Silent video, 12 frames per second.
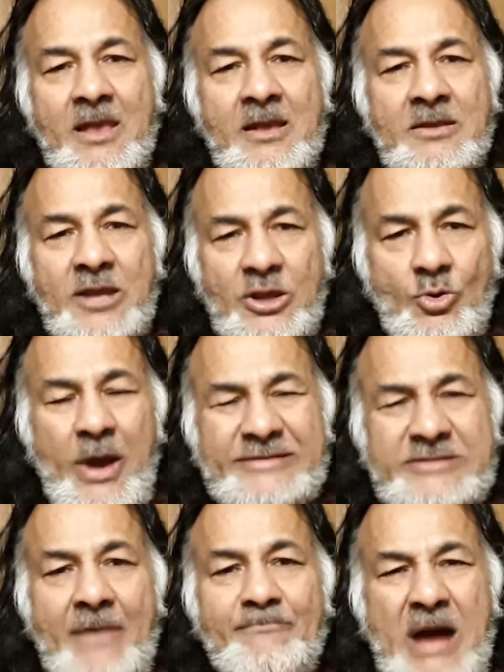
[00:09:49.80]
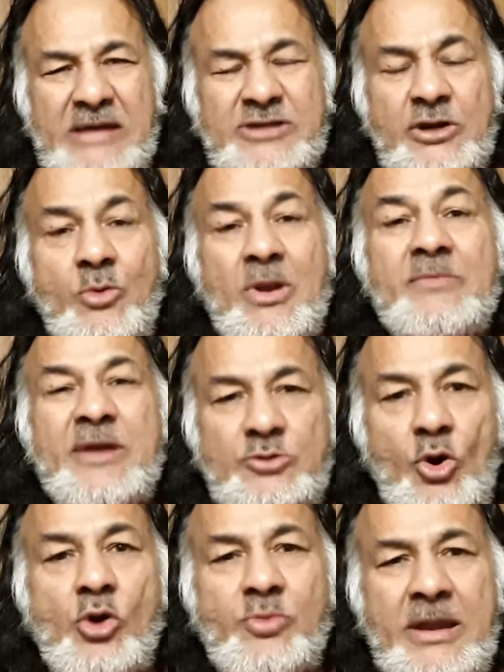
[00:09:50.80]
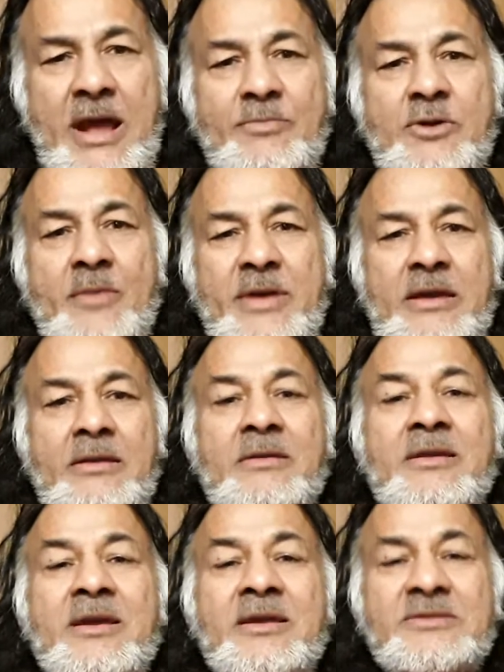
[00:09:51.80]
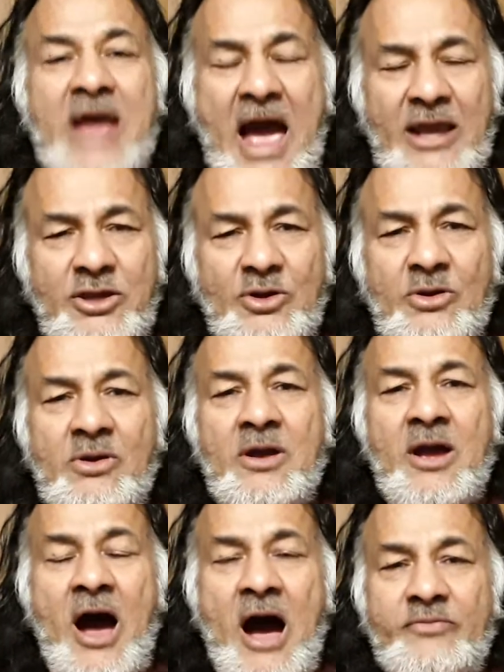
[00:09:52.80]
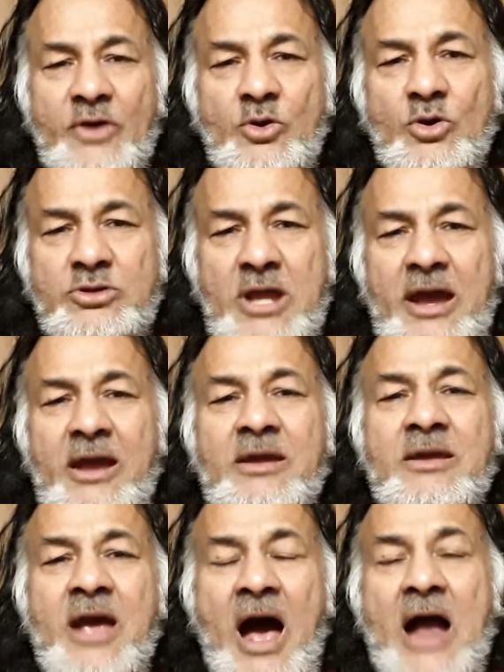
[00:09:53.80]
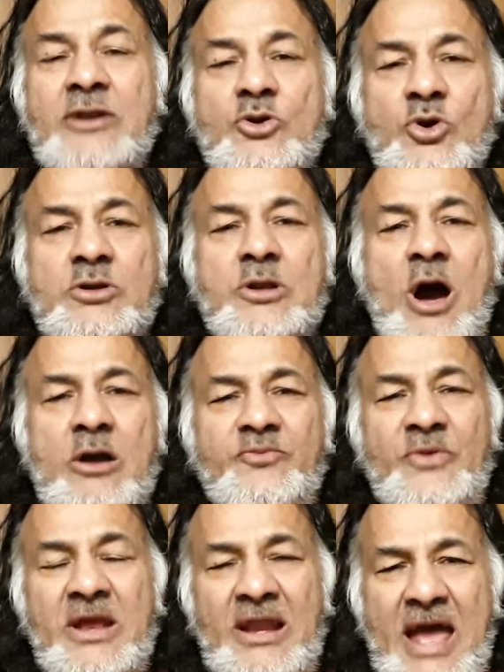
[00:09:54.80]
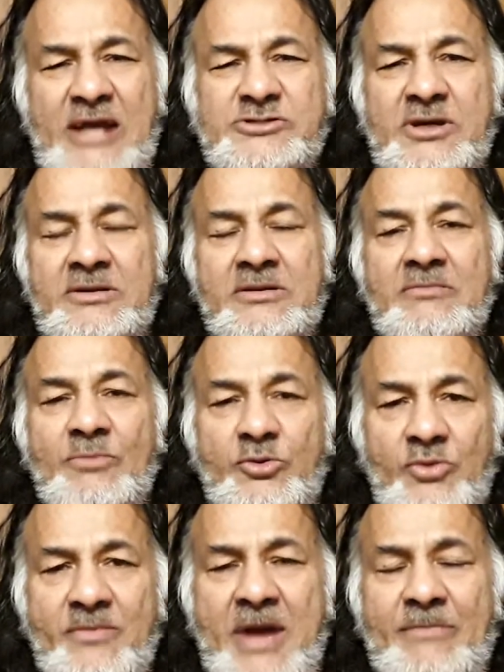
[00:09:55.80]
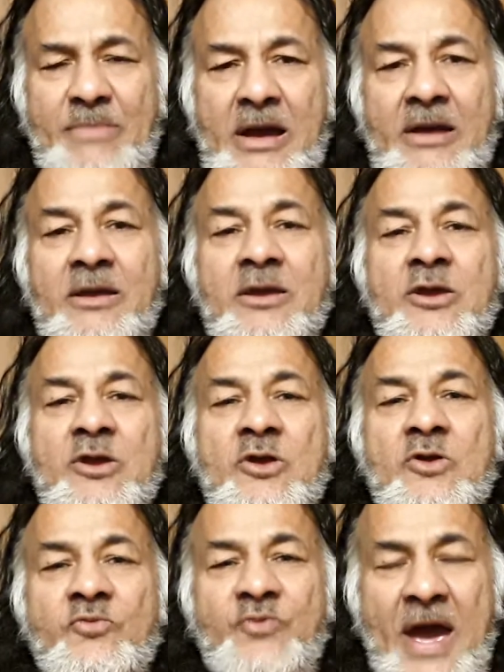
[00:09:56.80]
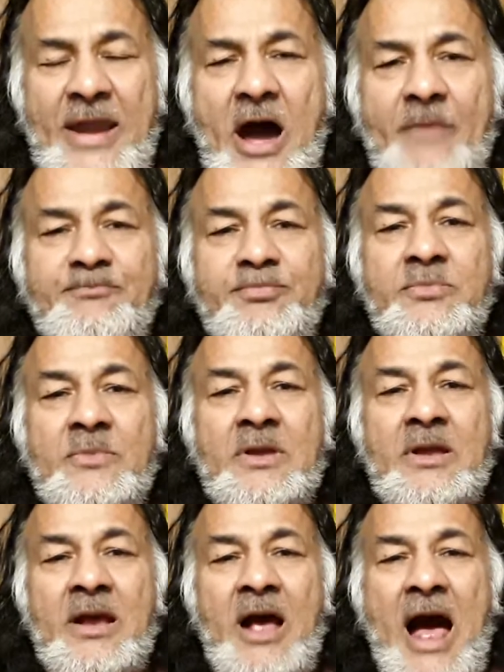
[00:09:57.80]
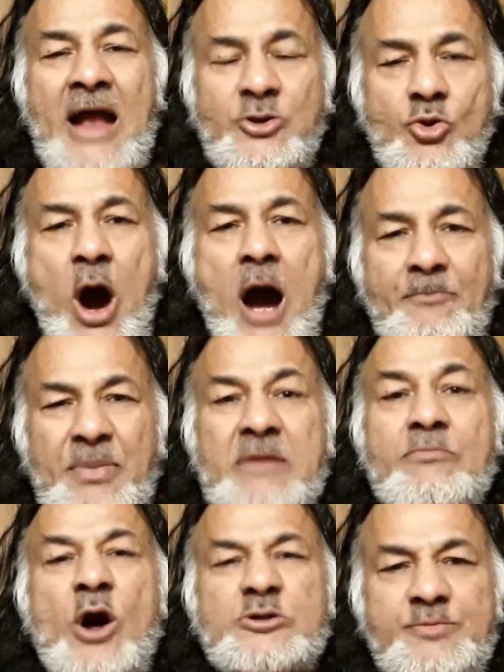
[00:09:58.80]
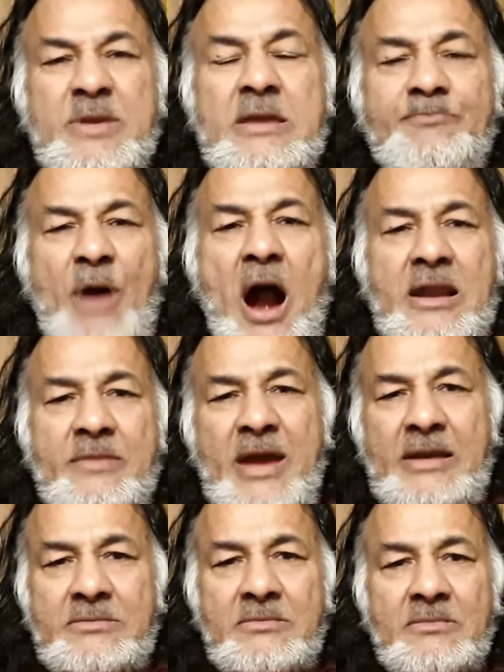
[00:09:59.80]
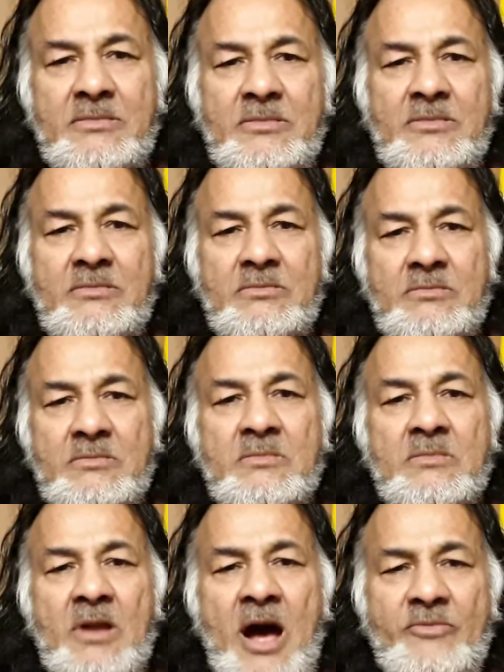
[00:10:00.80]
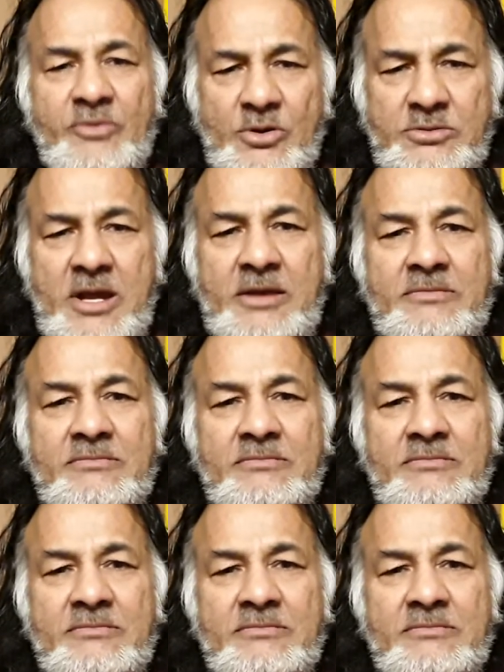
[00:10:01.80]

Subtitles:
The U.S. ambassador will be told when I'm coming. Thank you. Have a good day and good luck for the election. But remember, fed up, and you are happy must be in parliament. Have a good day.